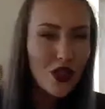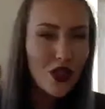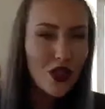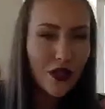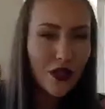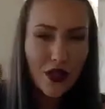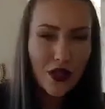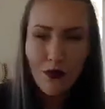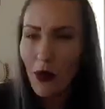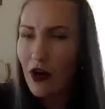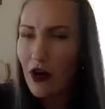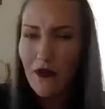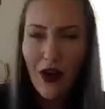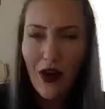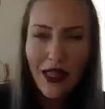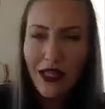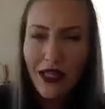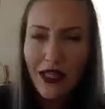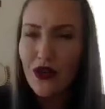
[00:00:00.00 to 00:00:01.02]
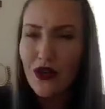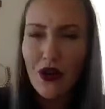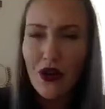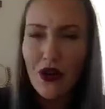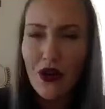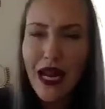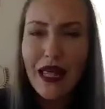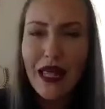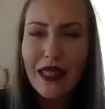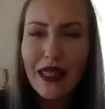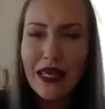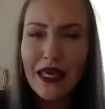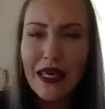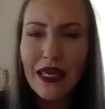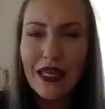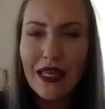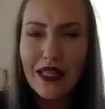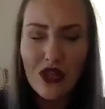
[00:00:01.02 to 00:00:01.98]
Spotify, there's no
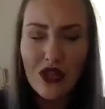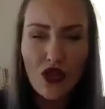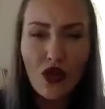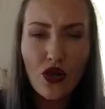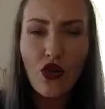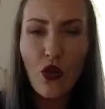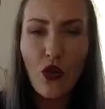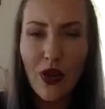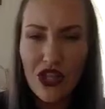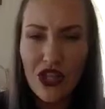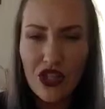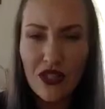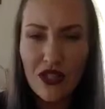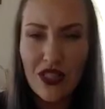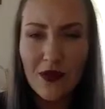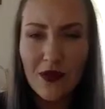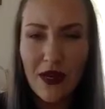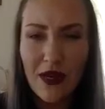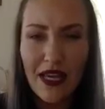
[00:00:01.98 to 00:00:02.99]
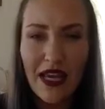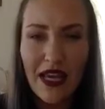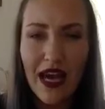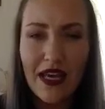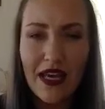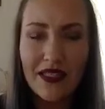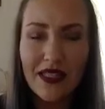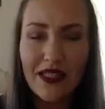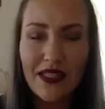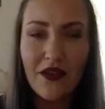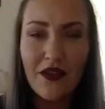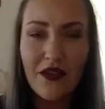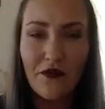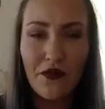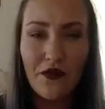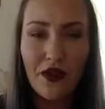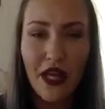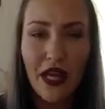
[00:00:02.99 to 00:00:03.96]
nothing, there's no questions being asked
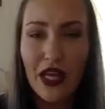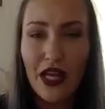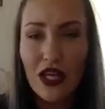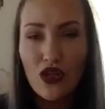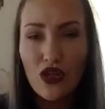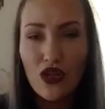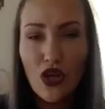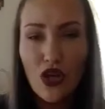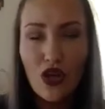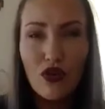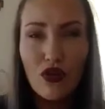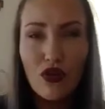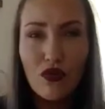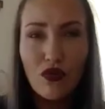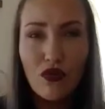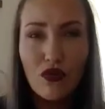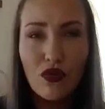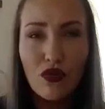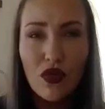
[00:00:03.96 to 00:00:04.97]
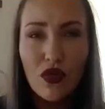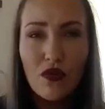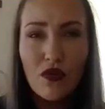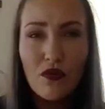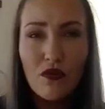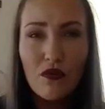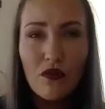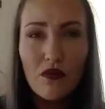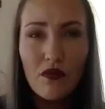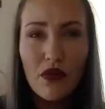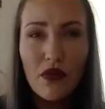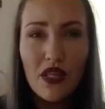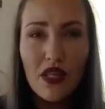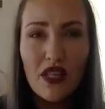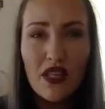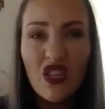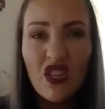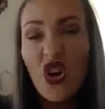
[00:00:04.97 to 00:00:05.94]
except for like internal
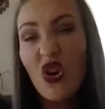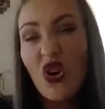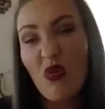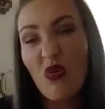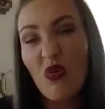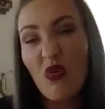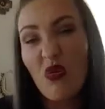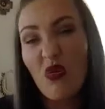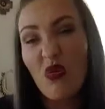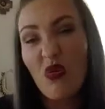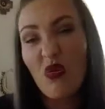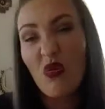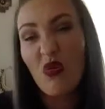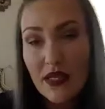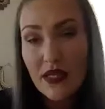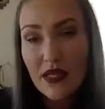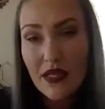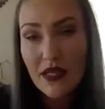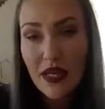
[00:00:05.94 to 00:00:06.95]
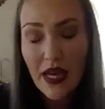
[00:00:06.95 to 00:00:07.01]
moments.